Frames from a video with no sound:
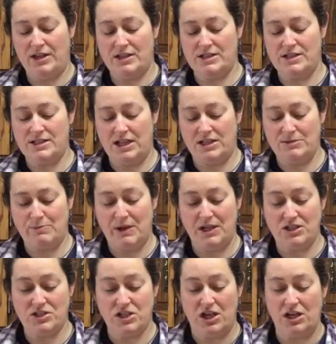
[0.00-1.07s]
and such
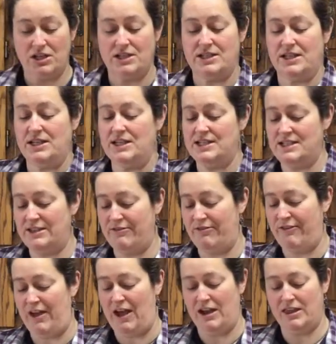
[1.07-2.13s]
big chunks is the
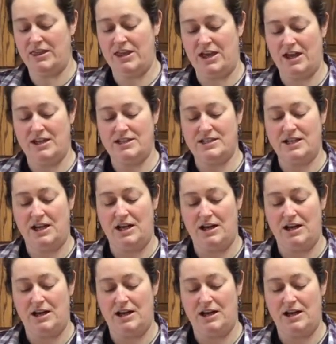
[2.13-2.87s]
fact that